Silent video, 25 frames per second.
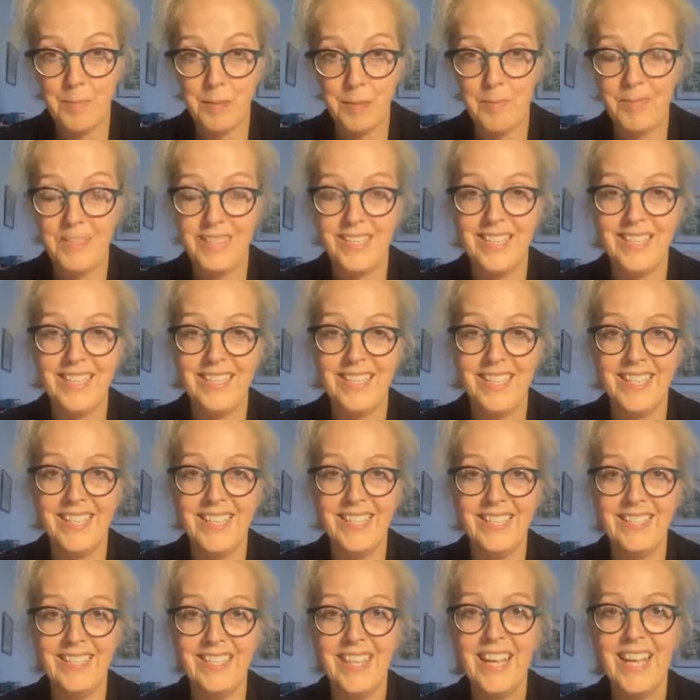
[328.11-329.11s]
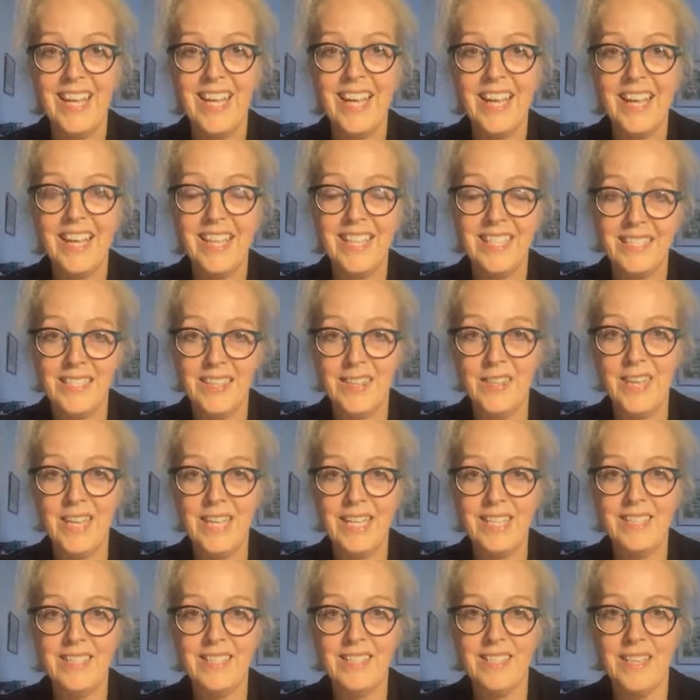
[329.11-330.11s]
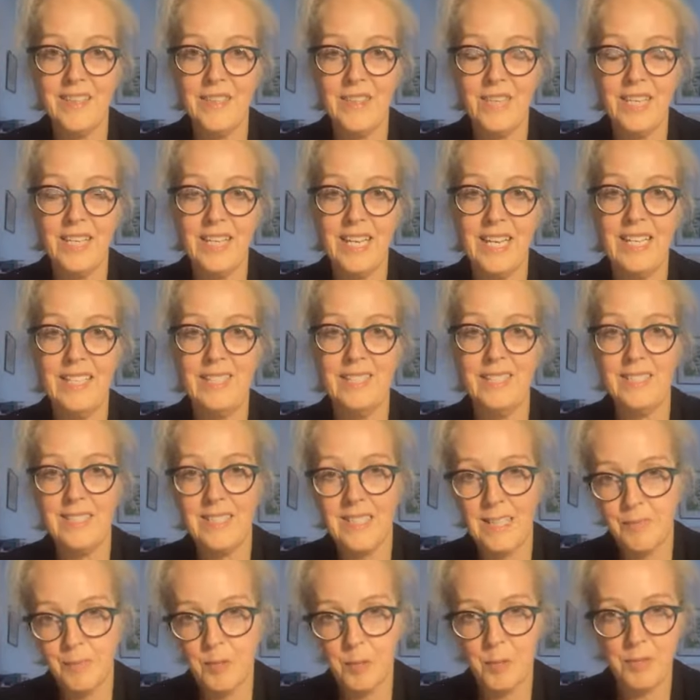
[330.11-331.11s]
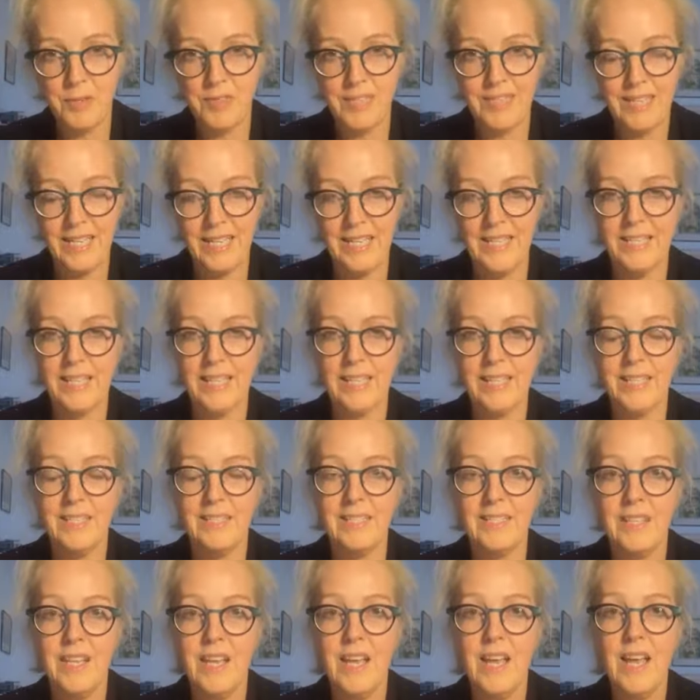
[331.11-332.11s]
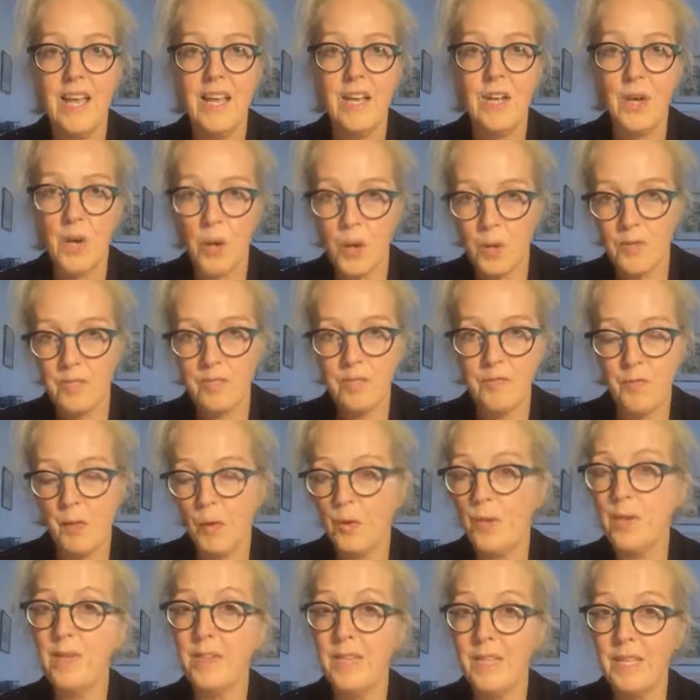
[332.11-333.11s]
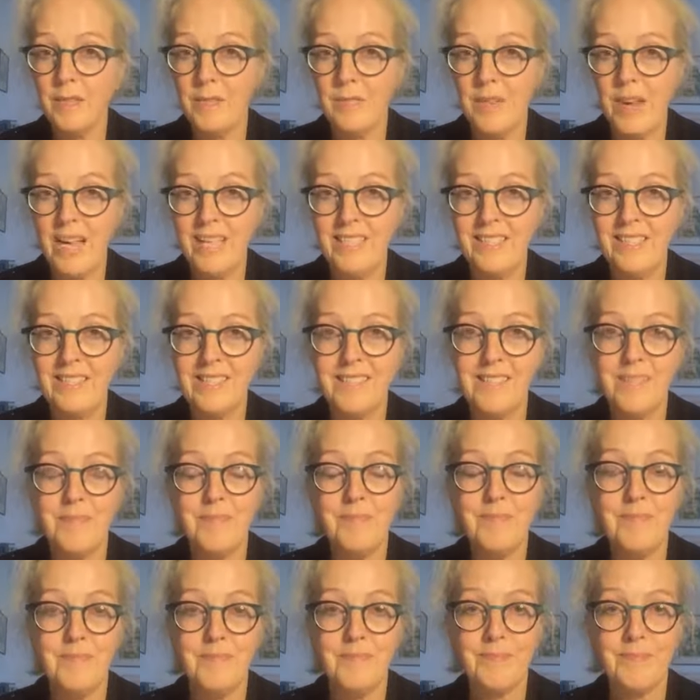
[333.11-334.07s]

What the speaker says: proceedings is this, that in civil proceedings, costs follow the event.